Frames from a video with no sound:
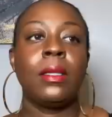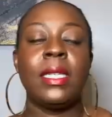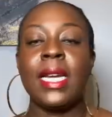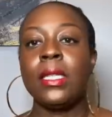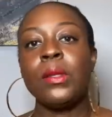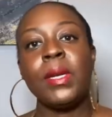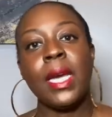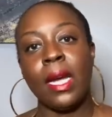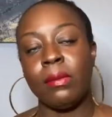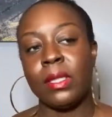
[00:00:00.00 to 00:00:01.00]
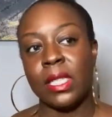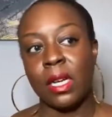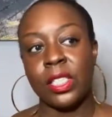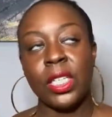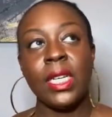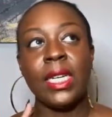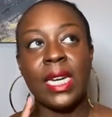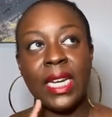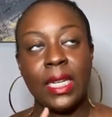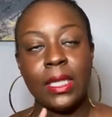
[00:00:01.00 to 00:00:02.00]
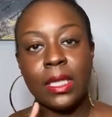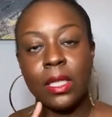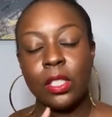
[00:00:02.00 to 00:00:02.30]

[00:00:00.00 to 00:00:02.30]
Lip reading: Next we have Stasha and Nate.